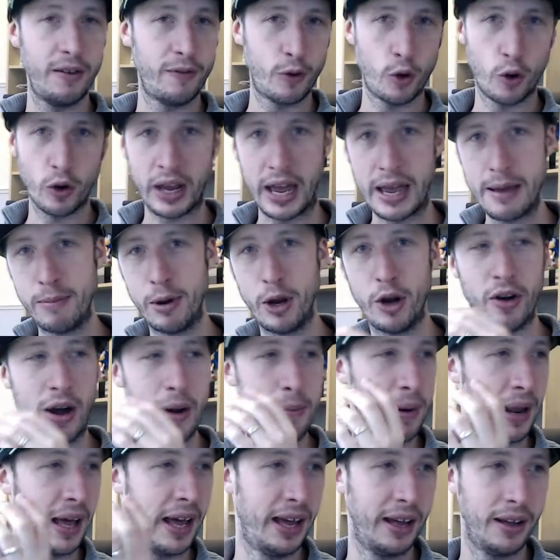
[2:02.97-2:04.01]
4K Blu-ray
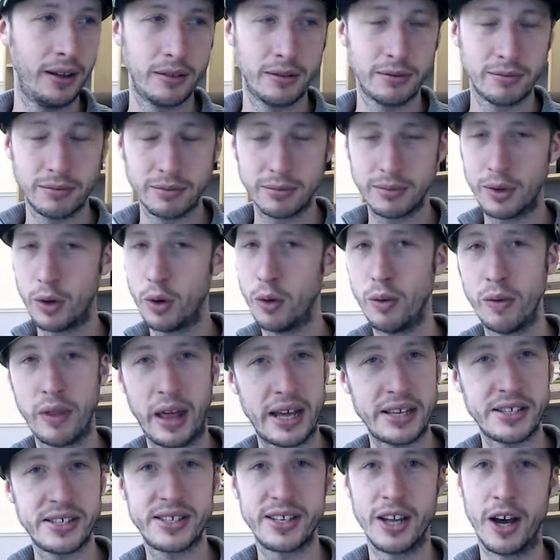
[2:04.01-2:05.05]
player, all that
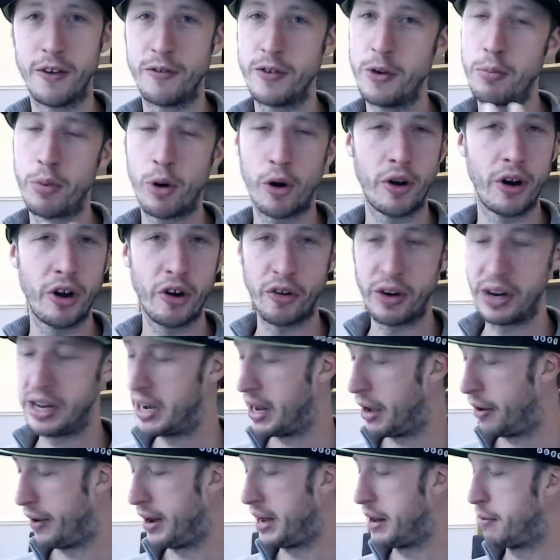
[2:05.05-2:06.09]
stuff. You probably already
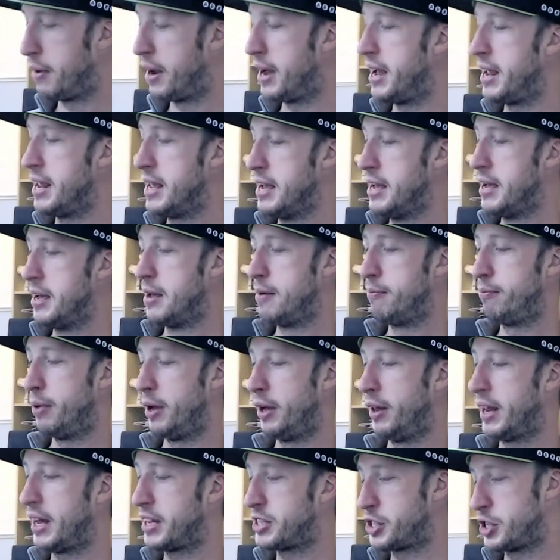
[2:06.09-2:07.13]
know anyway, but
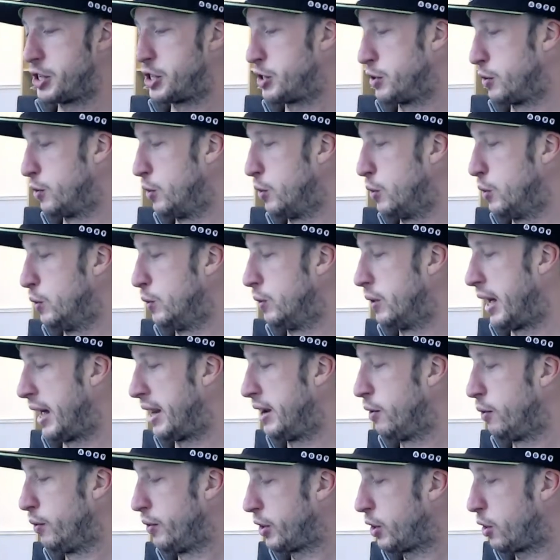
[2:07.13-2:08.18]
that's just all, and
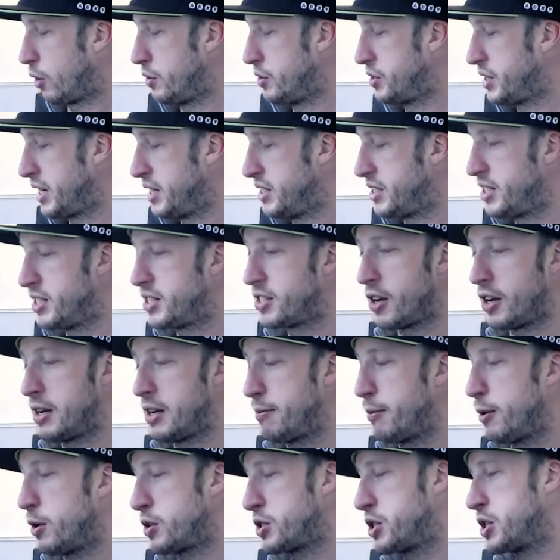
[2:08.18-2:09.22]
all the contents inside the
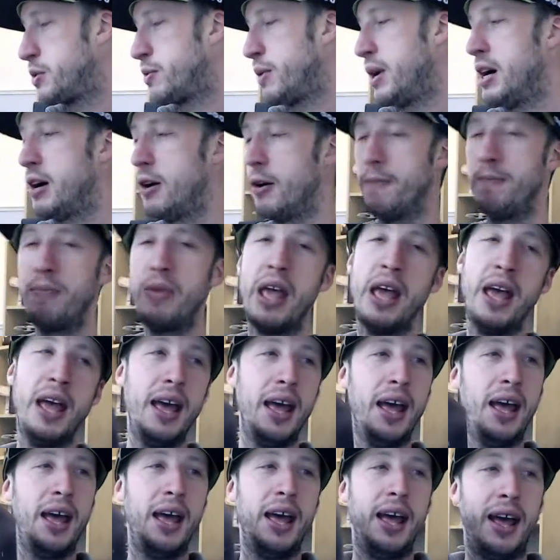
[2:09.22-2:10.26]
box as well.
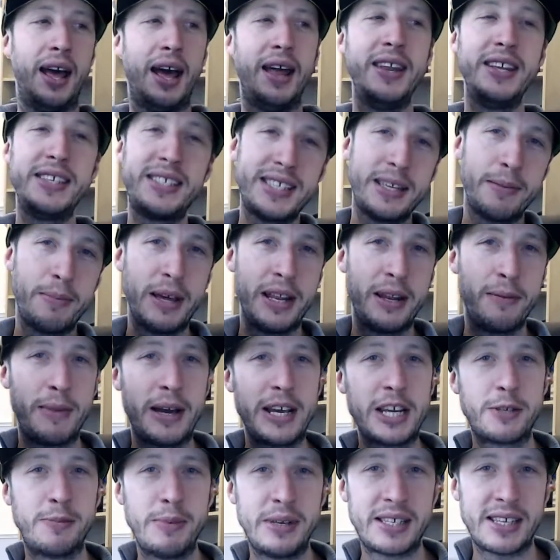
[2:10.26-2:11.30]
And this is the bit that
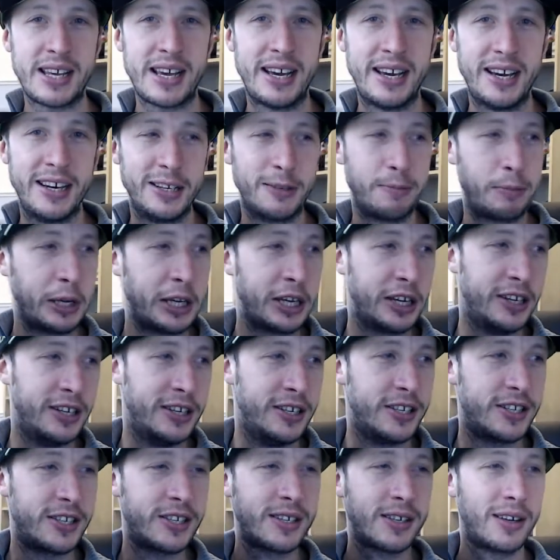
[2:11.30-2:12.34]
makes me sad
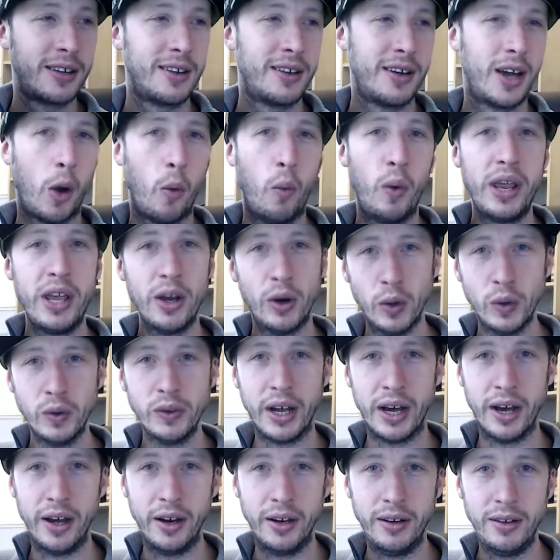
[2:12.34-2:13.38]
because we all
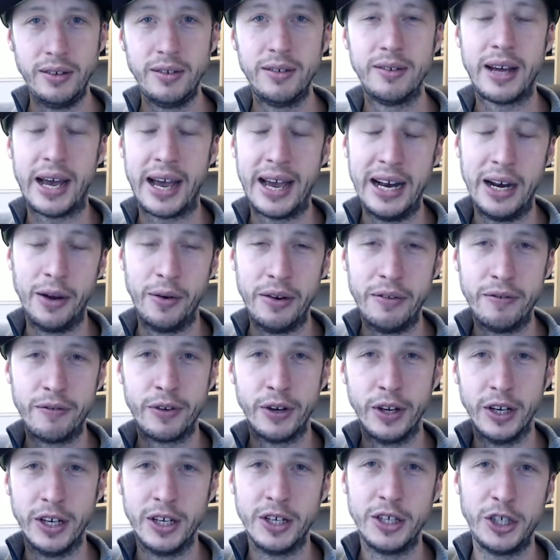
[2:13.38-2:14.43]
know Halo
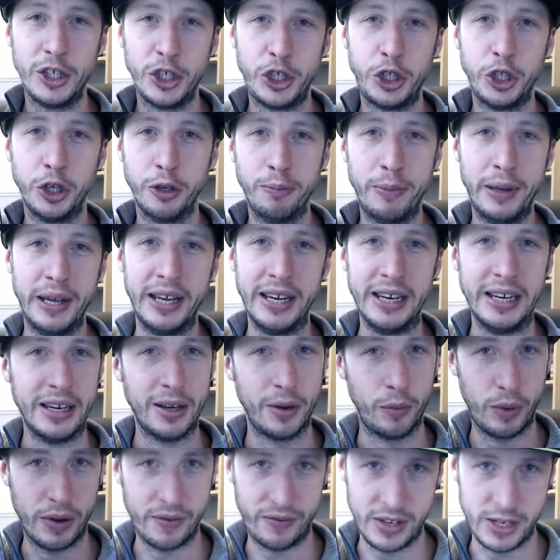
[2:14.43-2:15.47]
Infinite should be
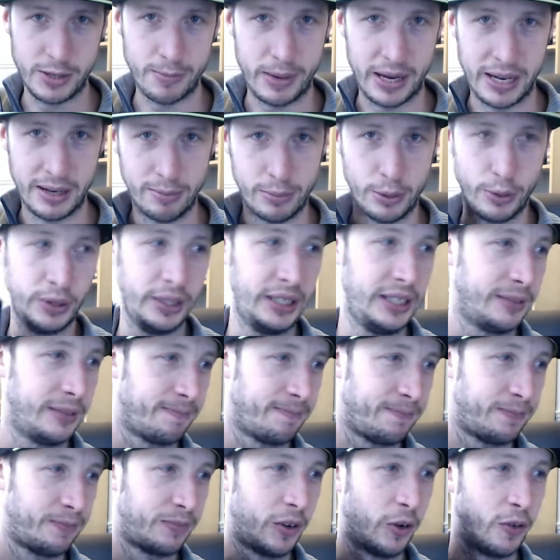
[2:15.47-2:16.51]
with this bad boy.
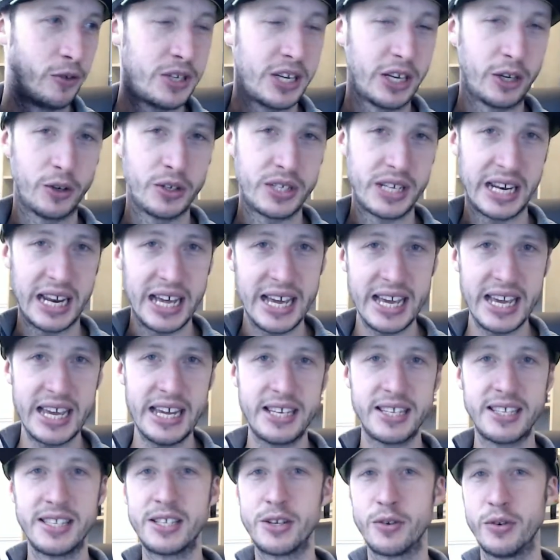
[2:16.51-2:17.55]
Obviously it got delayed
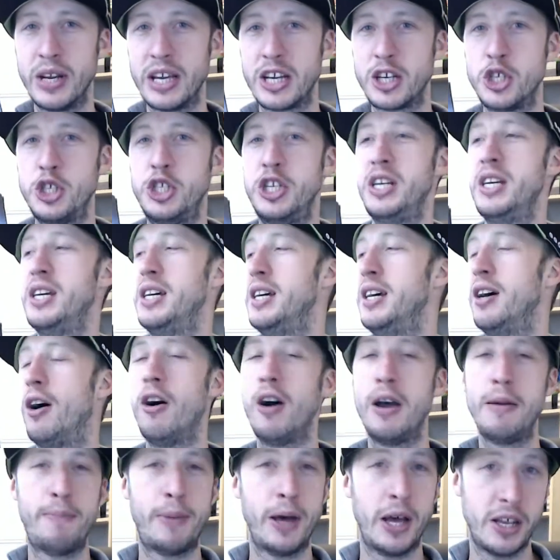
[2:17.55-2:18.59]
until next year.
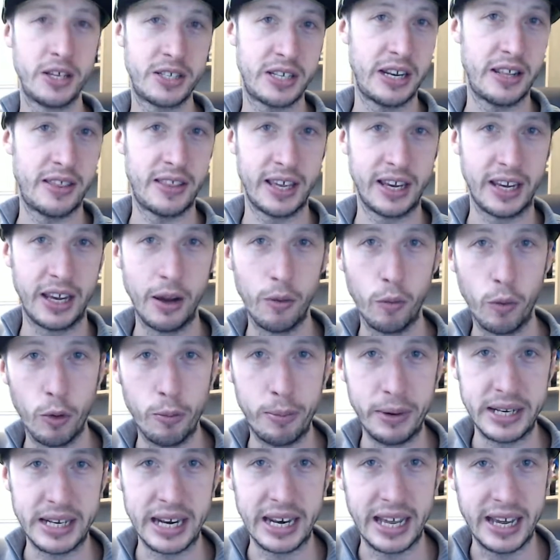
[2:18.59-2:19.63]
I personally think it will be
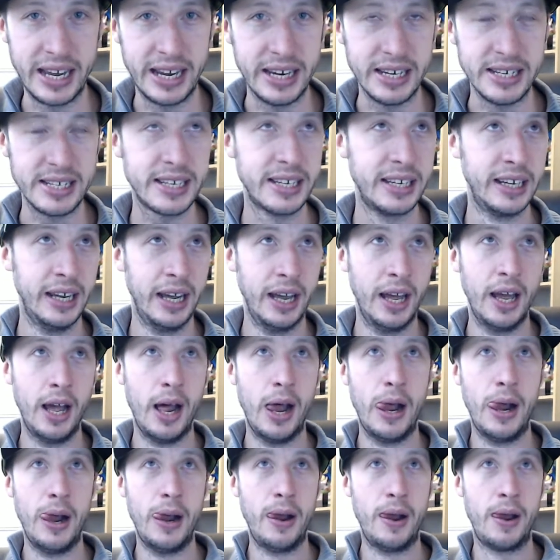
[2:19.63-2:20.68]
delayed.
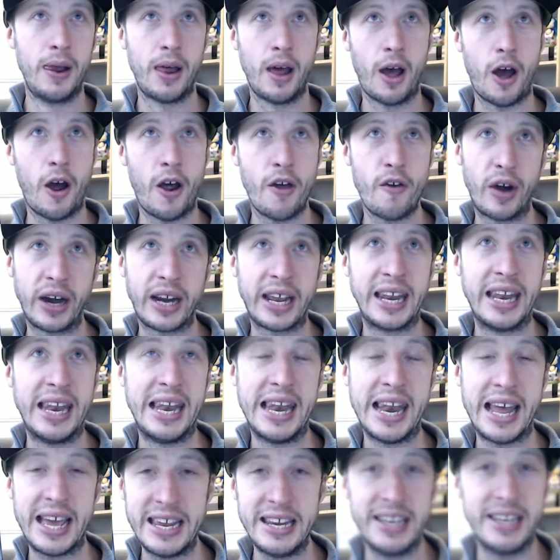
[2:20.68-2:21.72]
I reckon
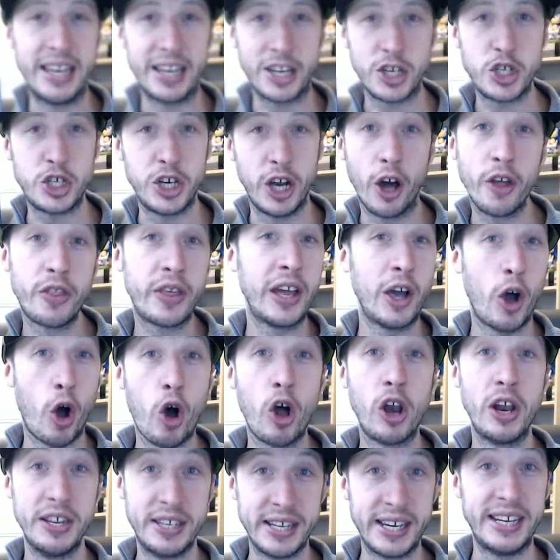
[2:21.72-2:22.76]
late next year. I think
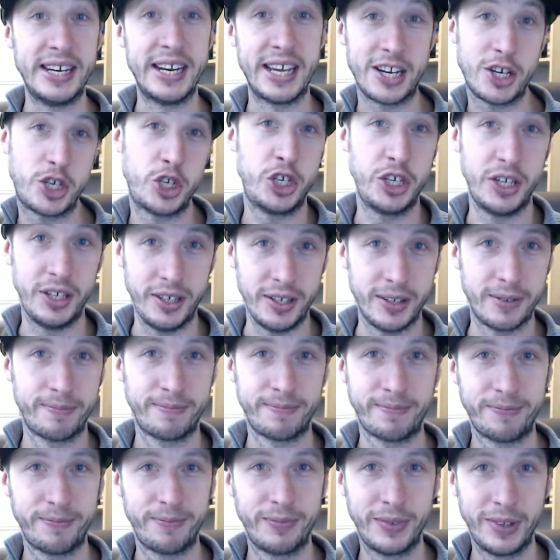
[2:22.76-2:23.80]
holiday next year
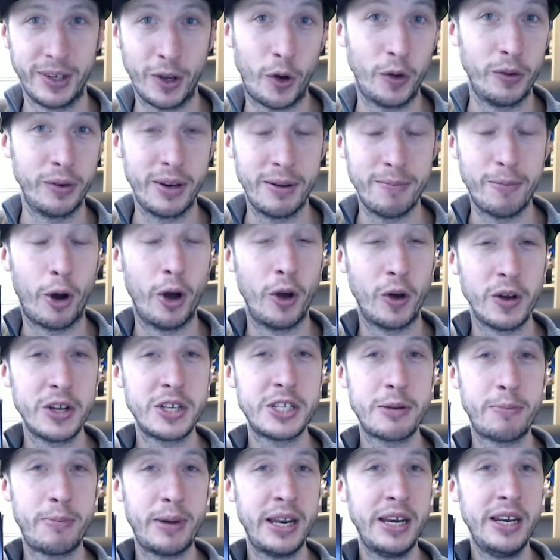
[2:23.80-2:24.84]
in my honest
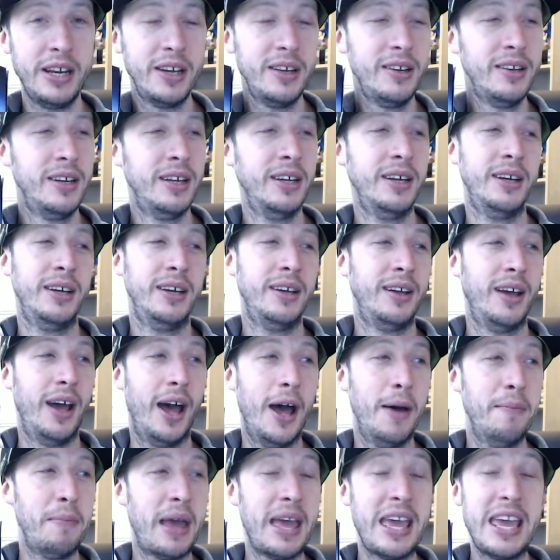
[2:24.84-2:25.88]
opinion,
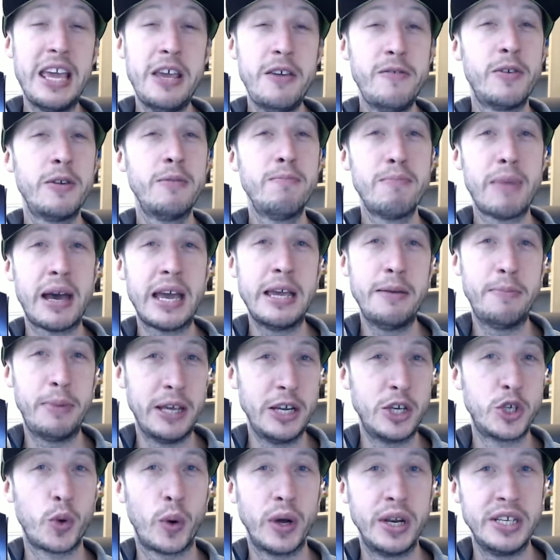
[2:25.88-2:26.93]
um, even maybe
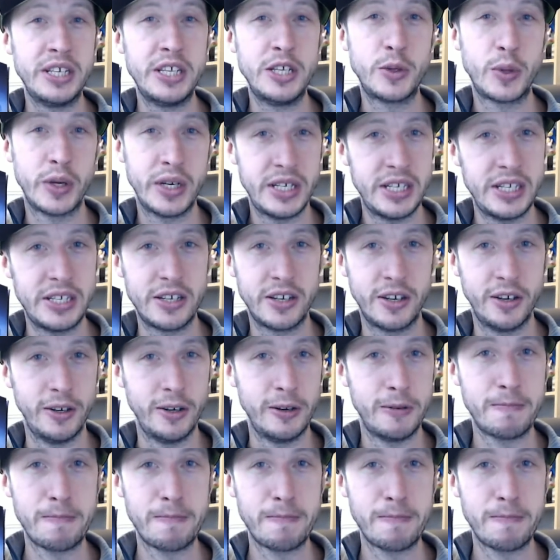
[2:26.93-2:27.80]
2022.